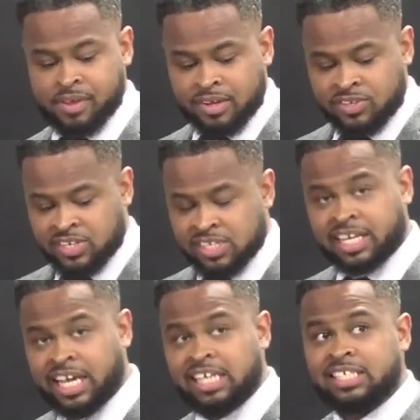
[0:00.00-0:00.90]
Since
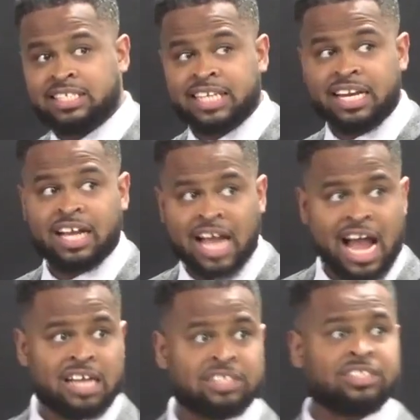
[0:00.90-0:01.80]
King
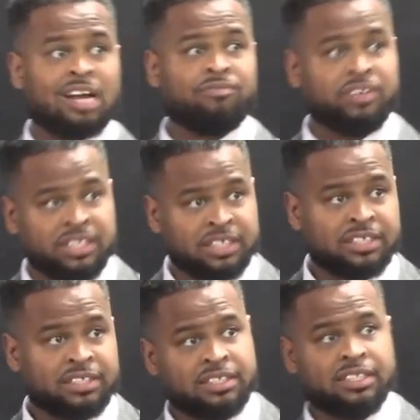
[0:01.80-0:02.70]
Zedekiah suffered
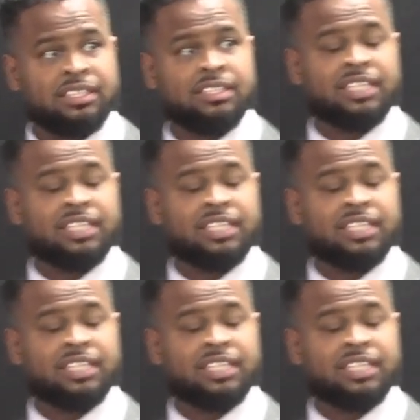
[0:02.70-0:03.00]
the